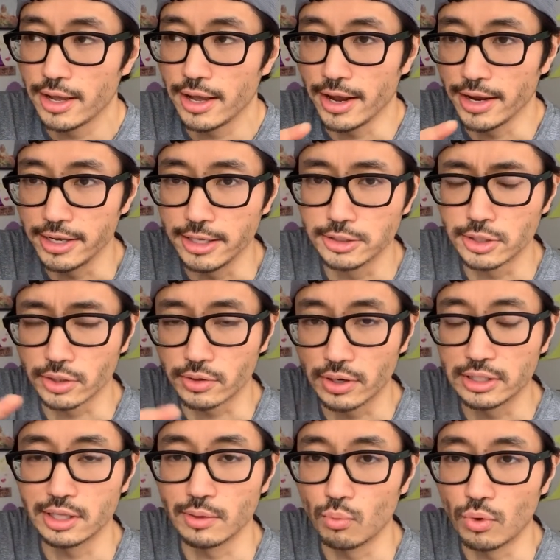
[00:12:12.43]
and
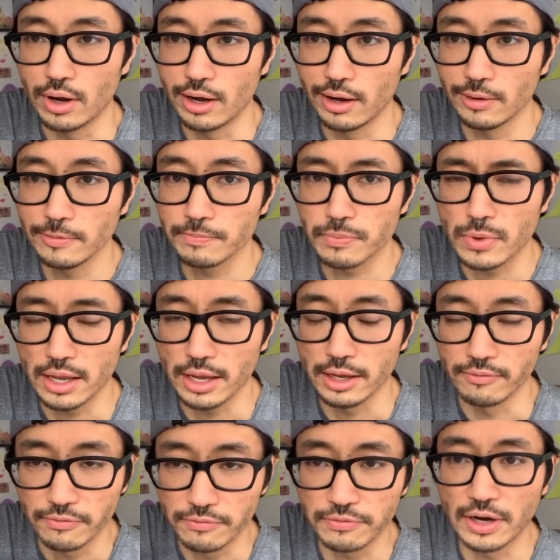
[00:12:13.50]
integrate them well
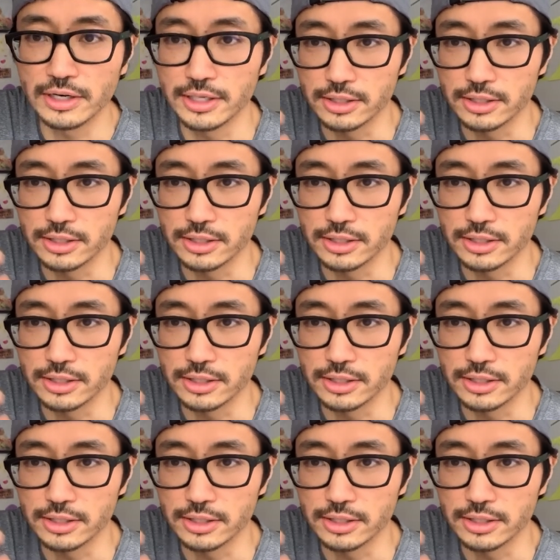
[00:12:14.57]
and fund